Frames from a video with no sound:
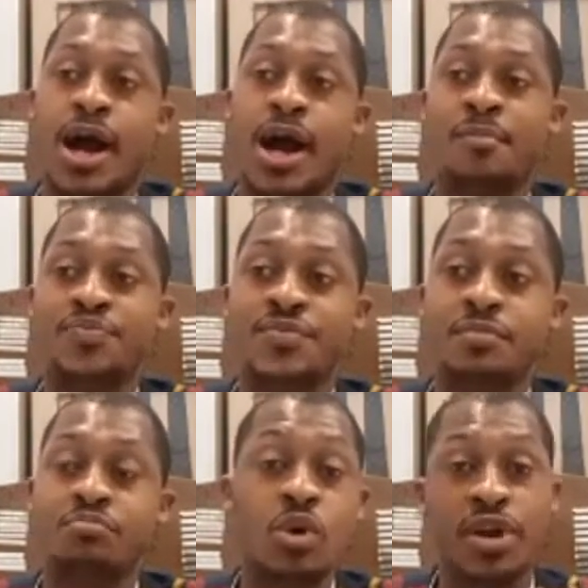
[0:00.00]
moving
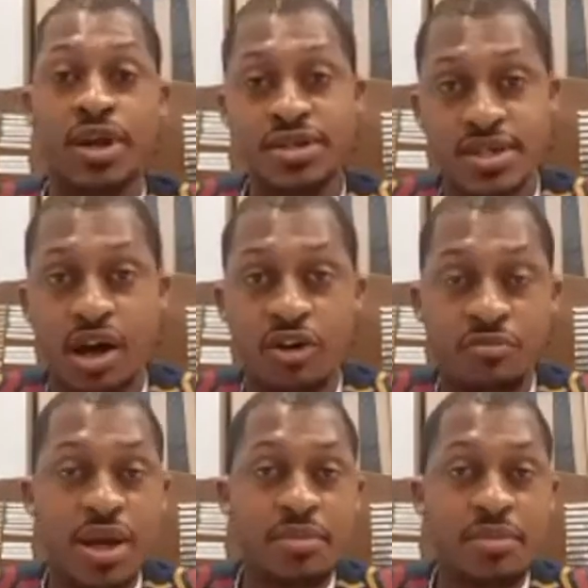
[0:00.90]
itself may
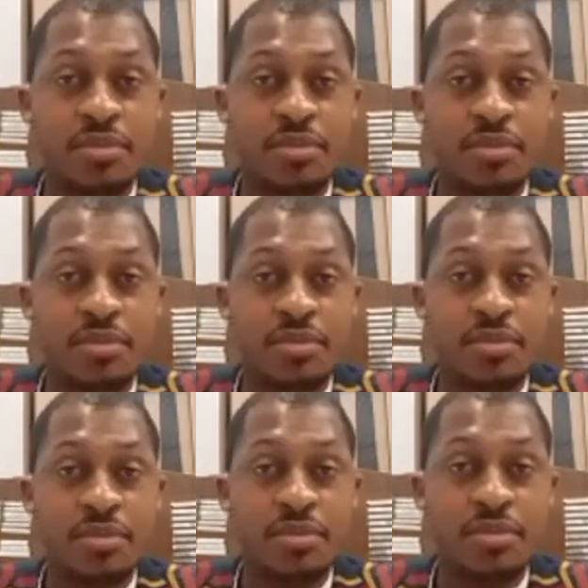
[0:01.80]
be difficult.
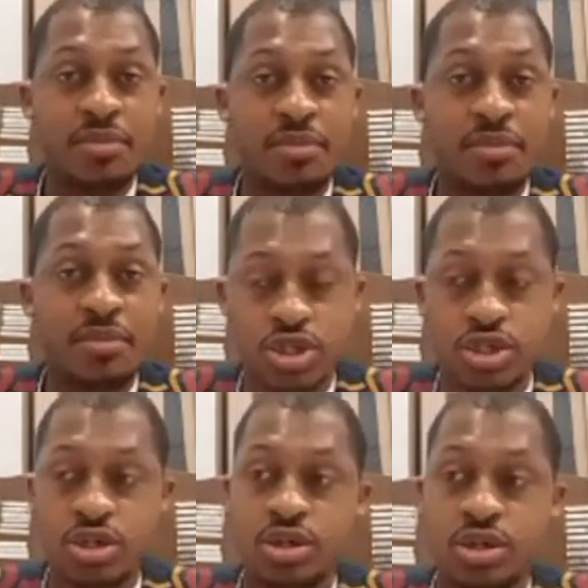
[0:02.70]
Having to change in the
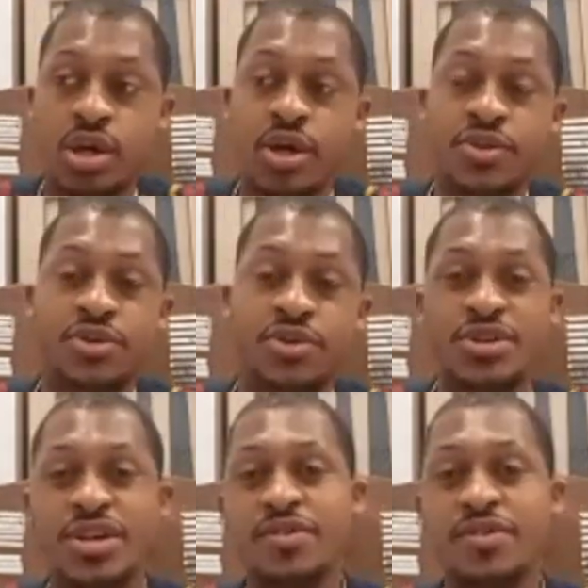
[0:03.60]
process of
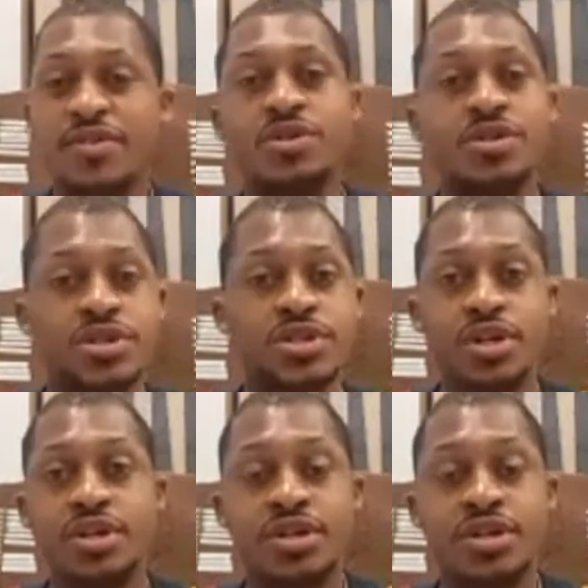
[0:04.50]
acclimation, the
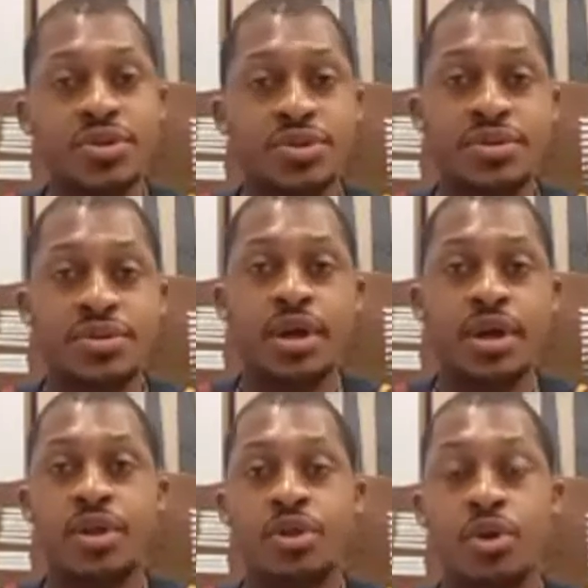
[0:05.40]
differences
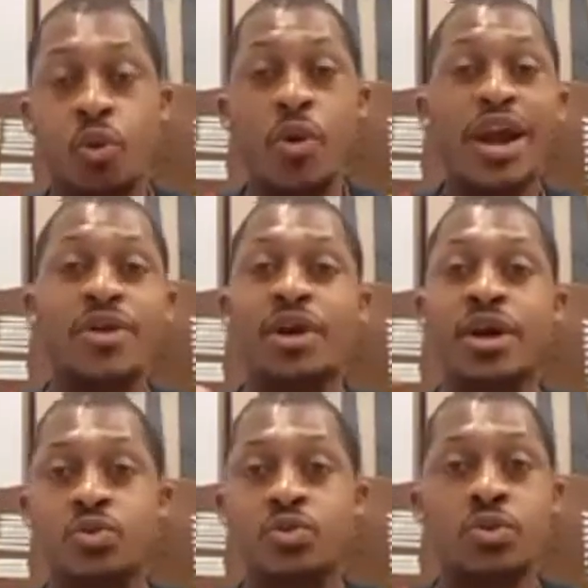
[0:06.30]
in the way
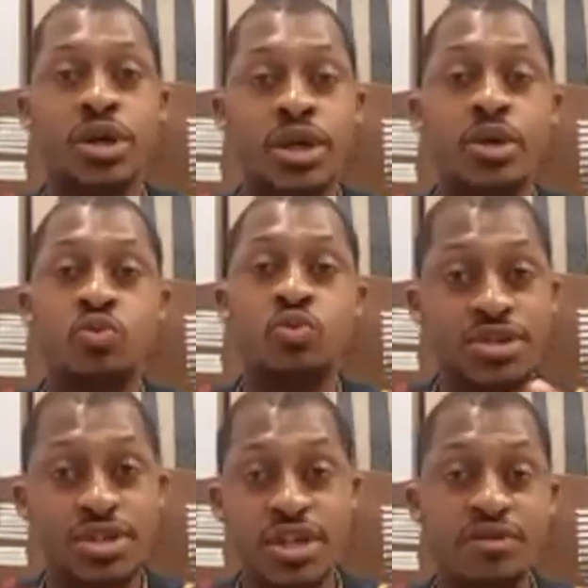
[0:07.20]
that we
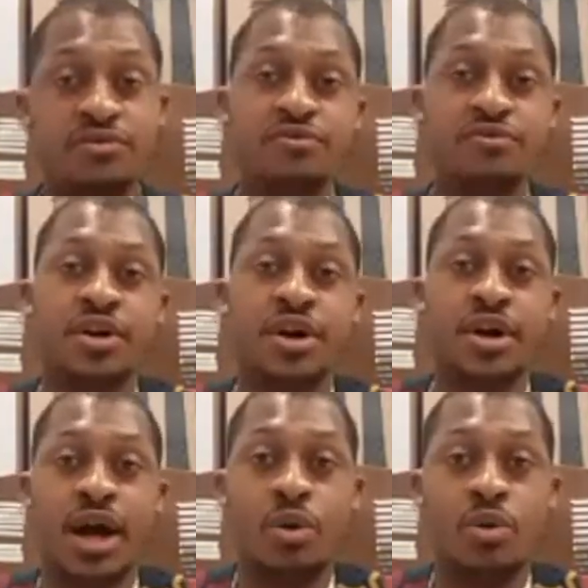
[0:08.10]
receive
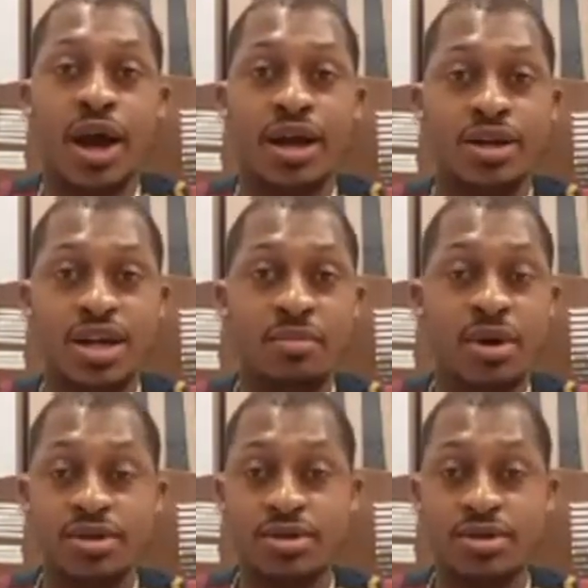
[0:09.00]
our academics, the